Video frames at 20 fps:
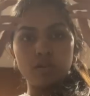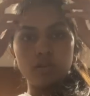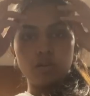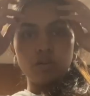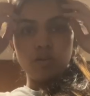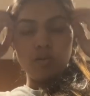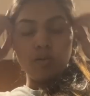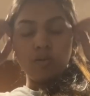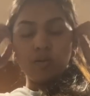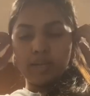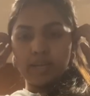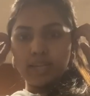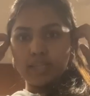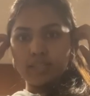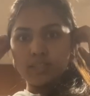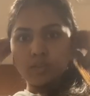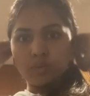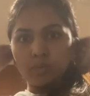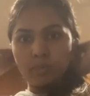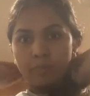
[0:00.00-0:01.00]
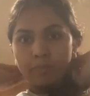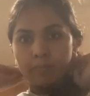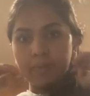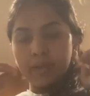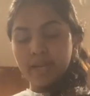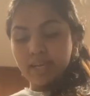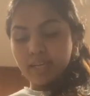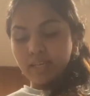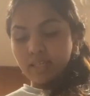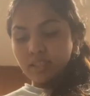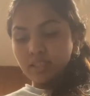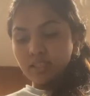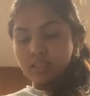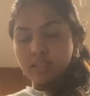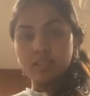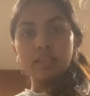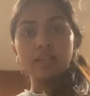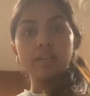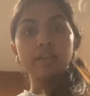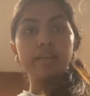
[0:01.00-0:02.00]
okay, so my
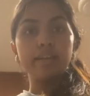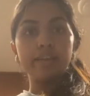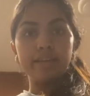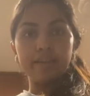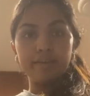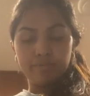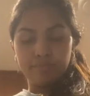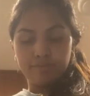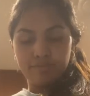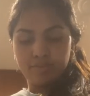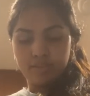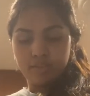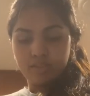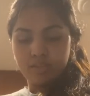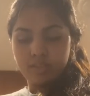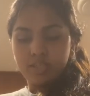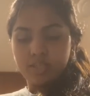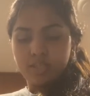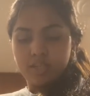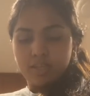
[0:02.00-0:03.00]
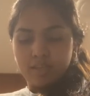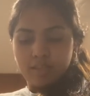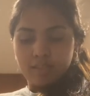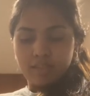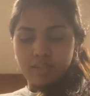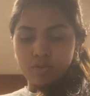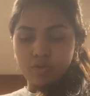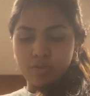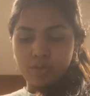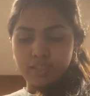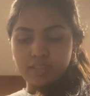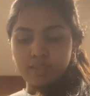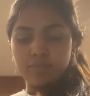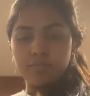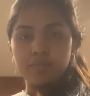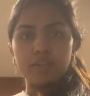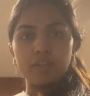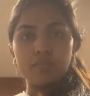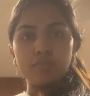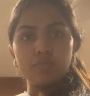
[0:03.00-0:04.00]
parents left. They're going
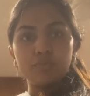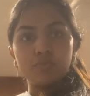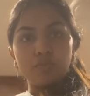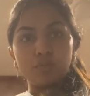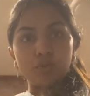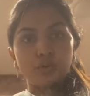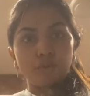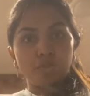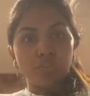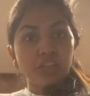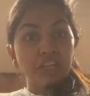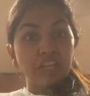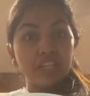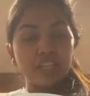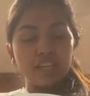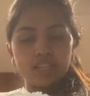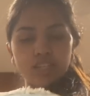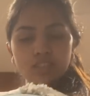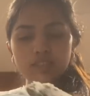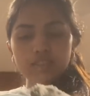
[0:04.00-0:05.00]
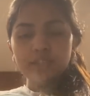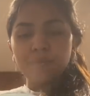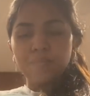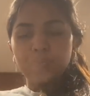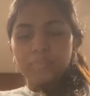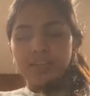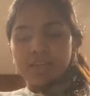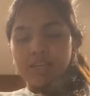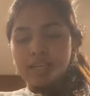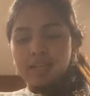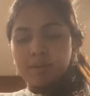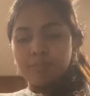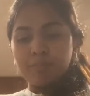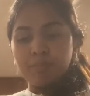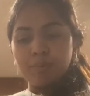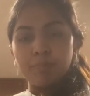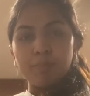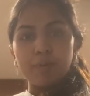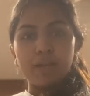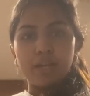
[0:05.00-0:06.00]
somewhere for 3 days. I'm
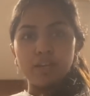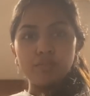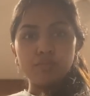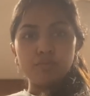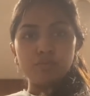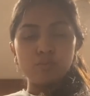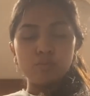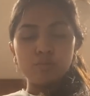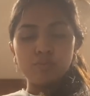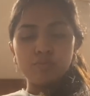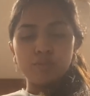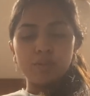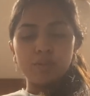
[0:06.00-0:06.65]
preparing food for